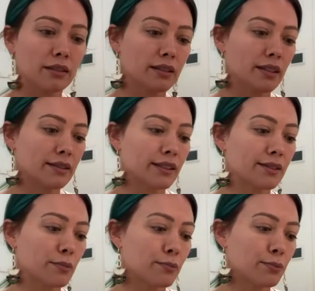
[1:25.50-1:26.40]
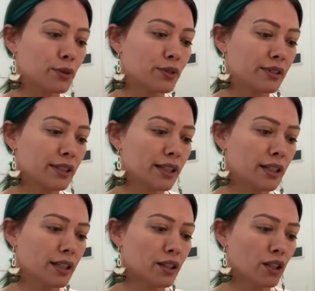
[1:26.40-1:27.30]
It says it's
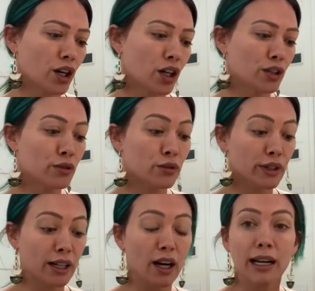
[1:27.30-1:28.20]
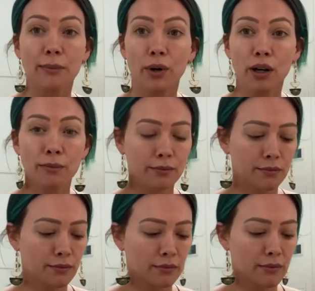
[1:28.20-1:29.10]
boosted contouring eye balm.
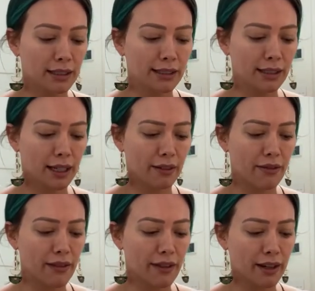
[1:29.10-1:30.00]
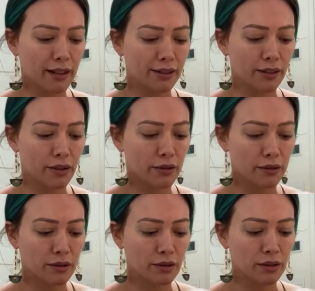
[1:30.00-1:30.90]
It's kind of thick, so
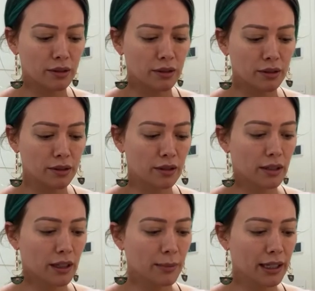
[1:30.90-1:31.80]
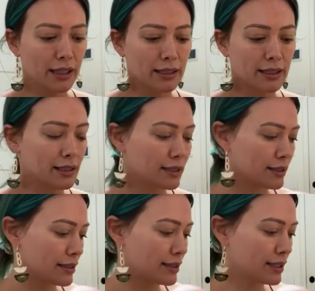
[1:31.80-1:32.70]
I'm gonna
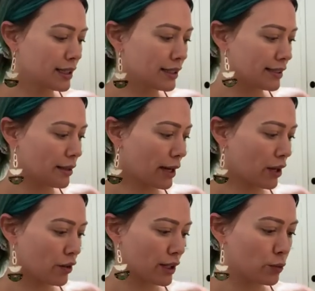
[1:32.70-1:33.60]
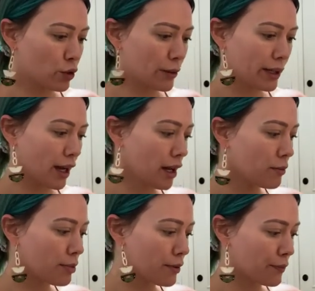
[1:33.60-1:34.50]
dig some out and warm it up.
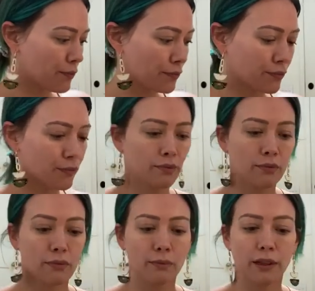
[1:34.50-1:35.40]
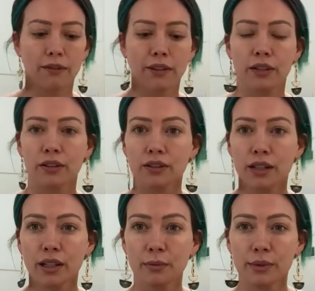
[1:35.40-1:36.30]
My
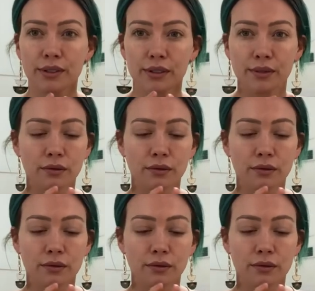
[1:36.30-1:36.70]
fingertips.